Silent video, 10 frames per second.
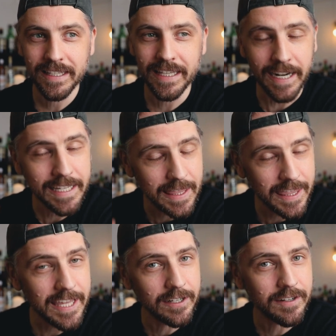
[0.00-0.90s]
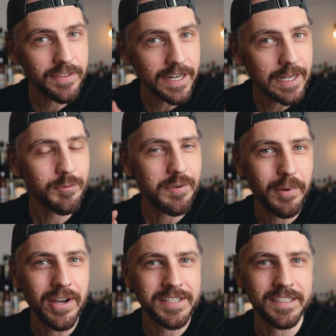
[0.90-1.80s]
that I can think of that comes from
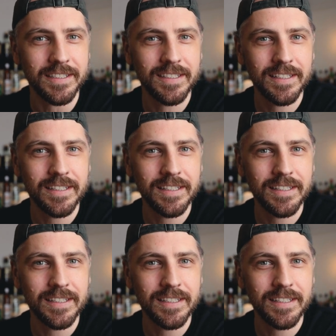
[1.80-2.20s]
Boston.